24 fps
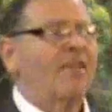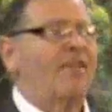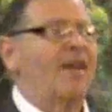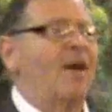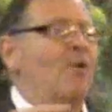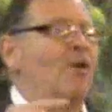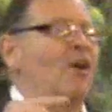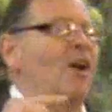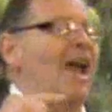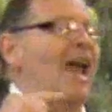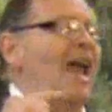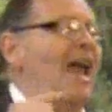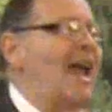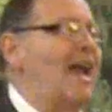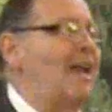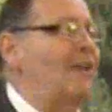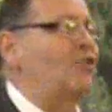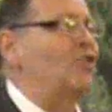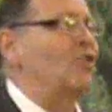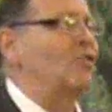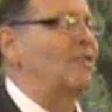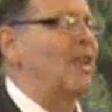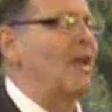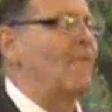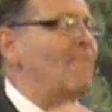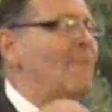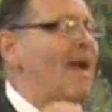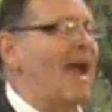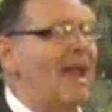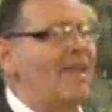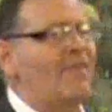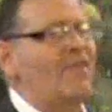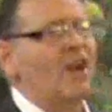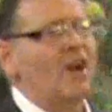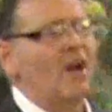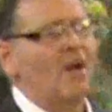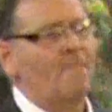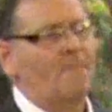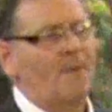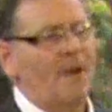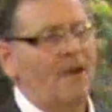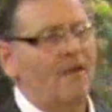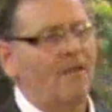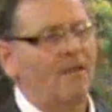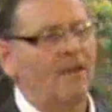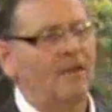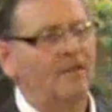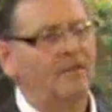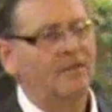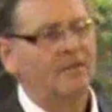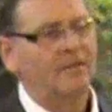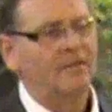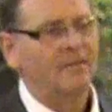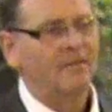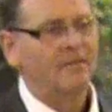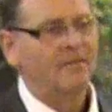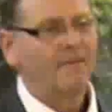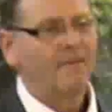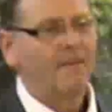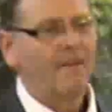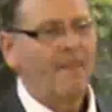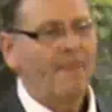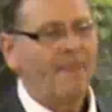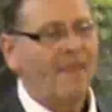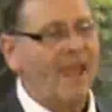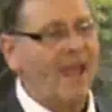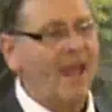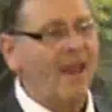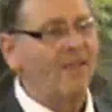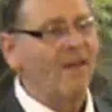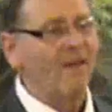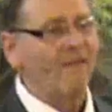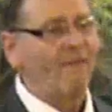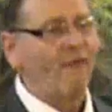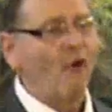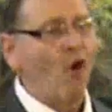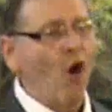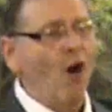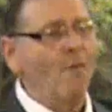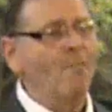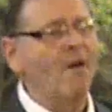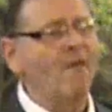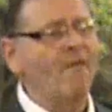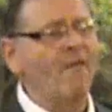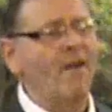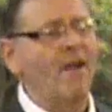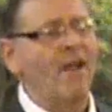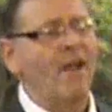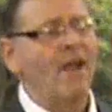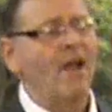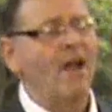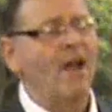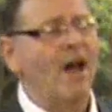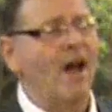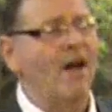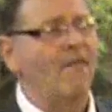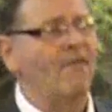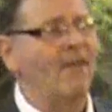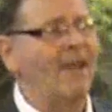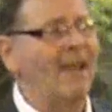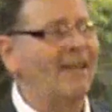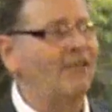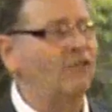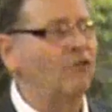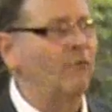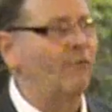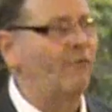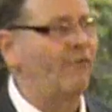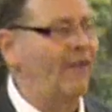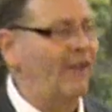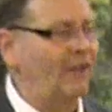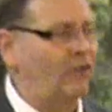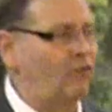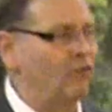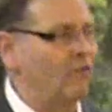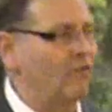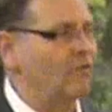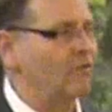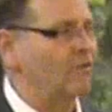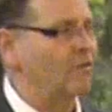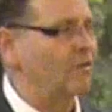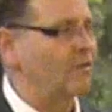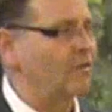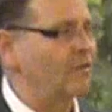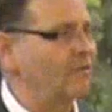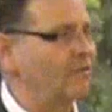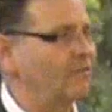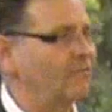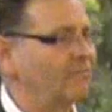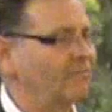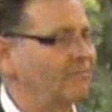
there were angels that made their appearance in the form of, a, of individuals.